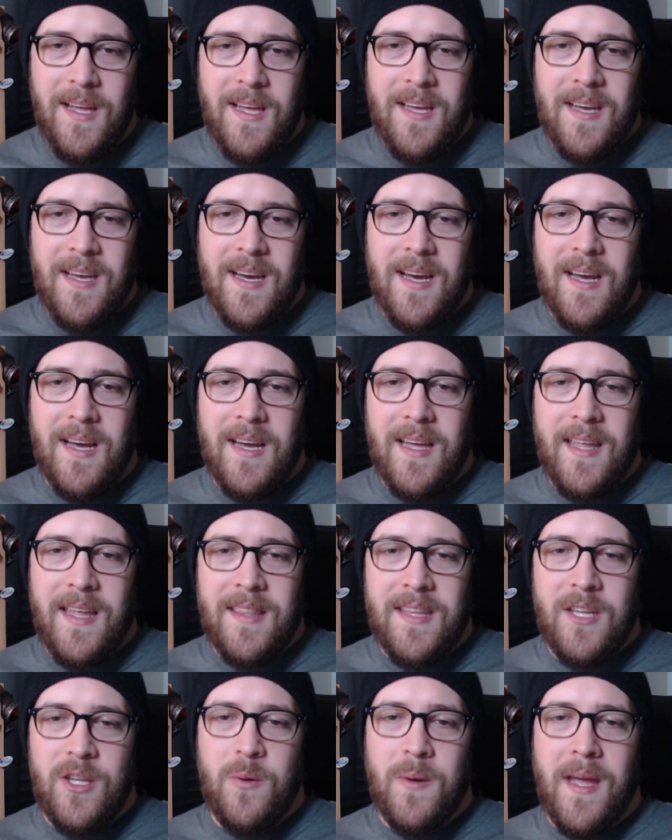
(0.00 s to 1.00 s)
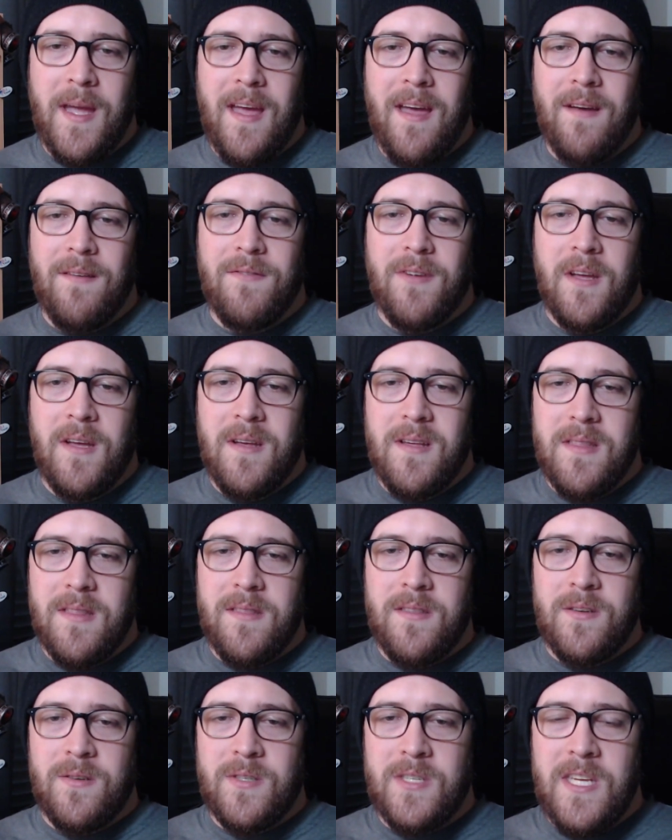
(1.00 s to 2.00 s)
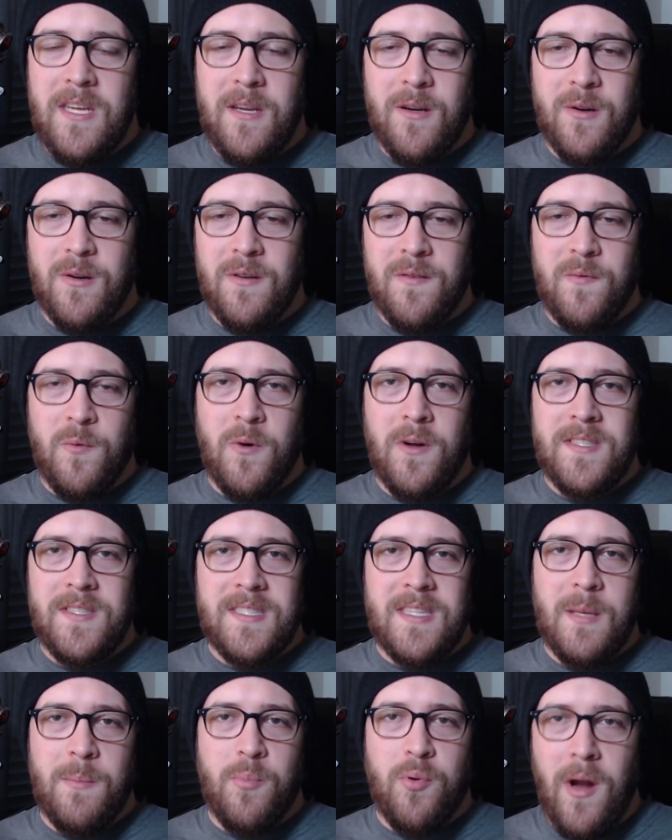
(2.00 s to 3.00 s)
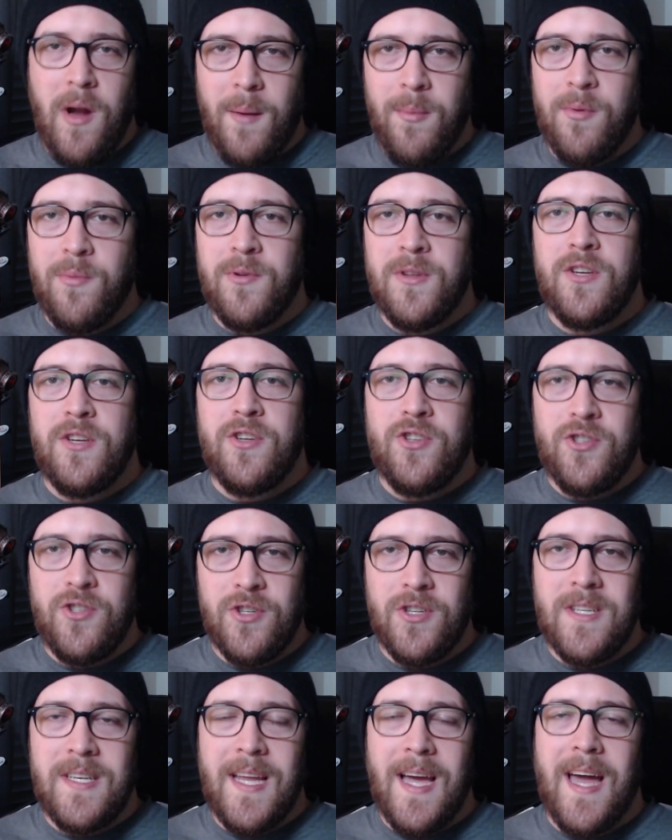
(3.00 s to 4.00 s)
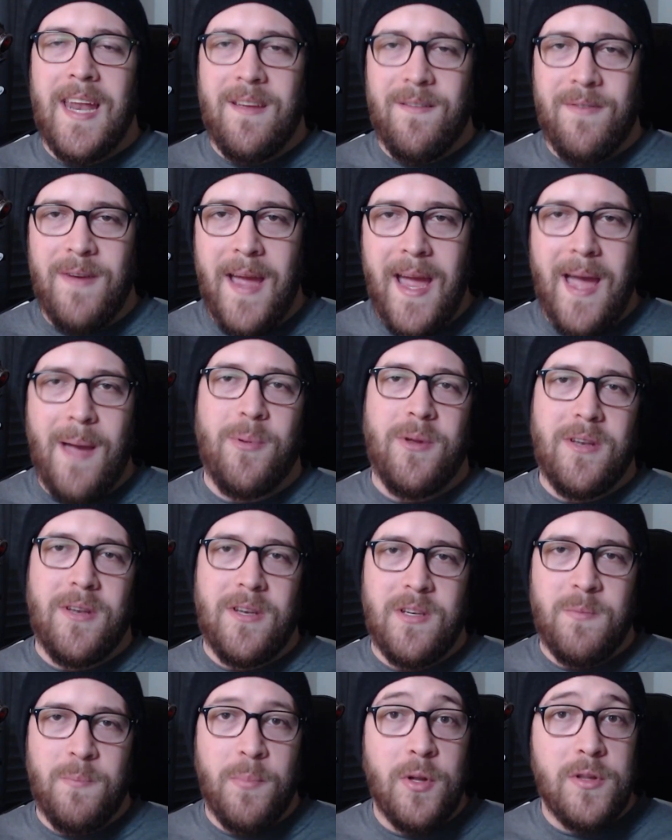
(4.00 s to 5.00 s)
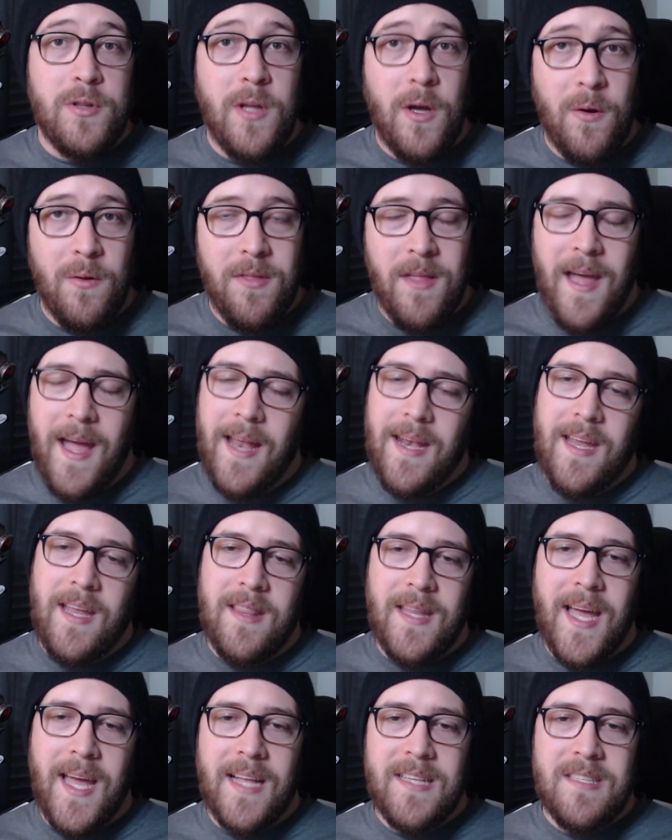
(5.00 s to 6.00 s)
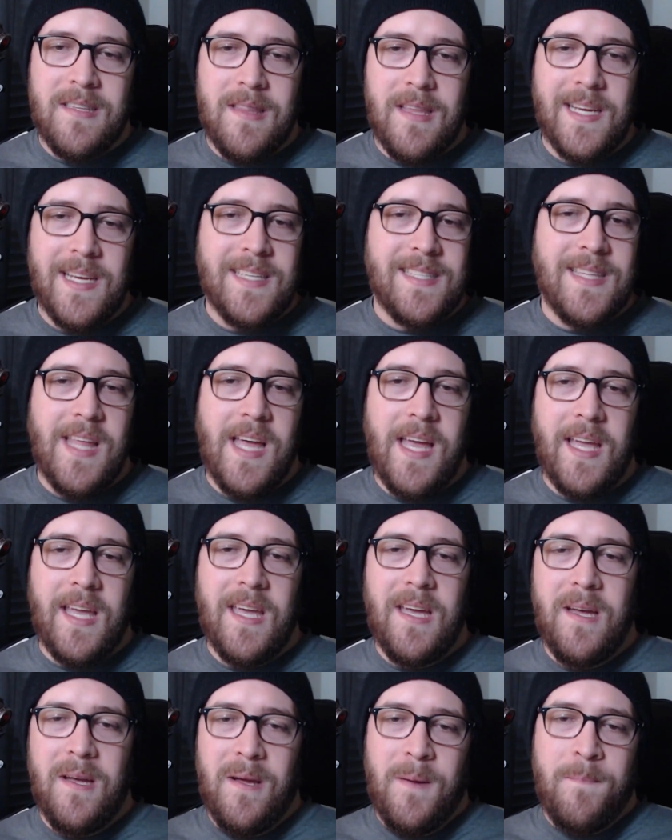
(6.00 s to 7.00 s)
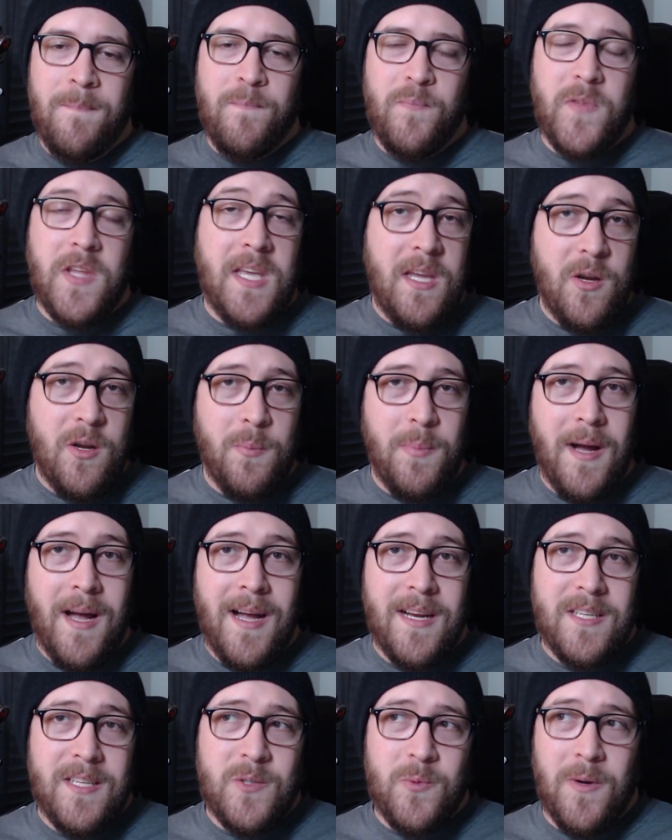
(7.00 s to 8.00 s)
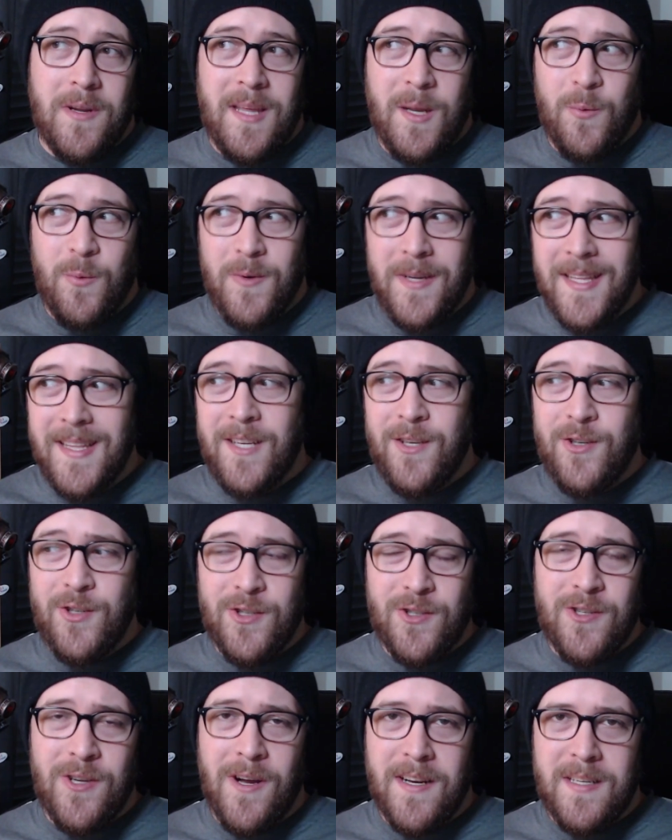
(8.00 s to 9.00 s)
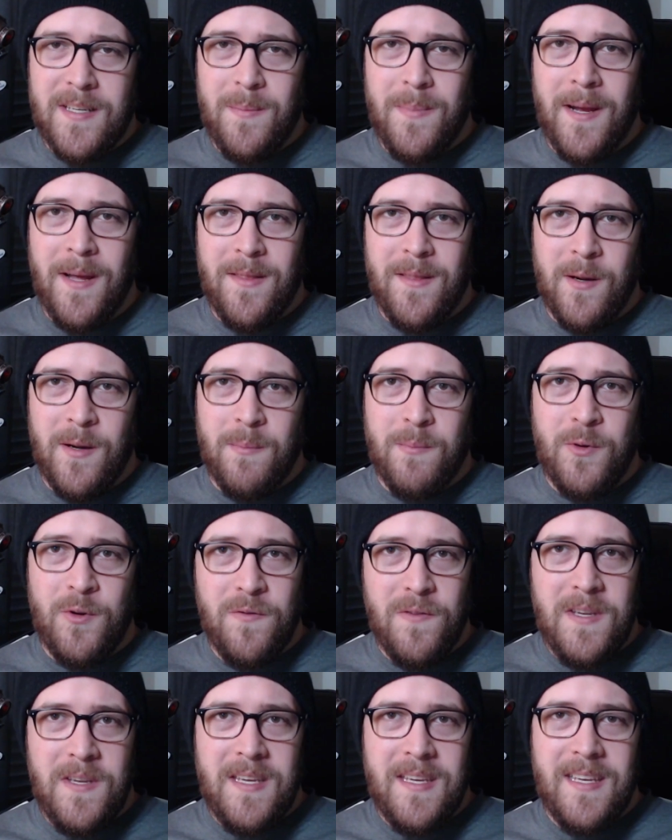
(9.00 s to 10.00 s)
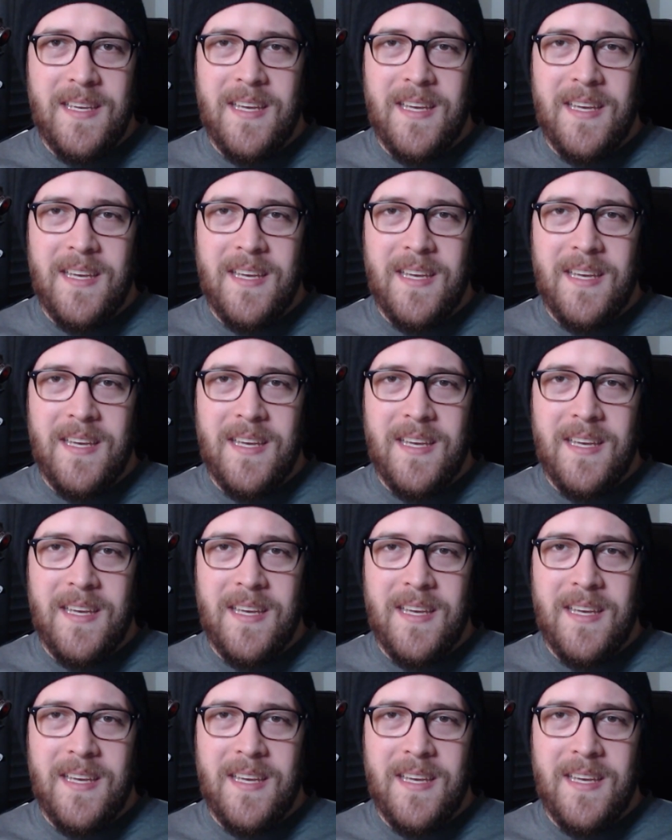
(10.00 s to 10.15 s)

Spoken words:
And then you have the tier of ones that probably should not have happened below that. And that's things like Gearbox, where they really just talked about their movie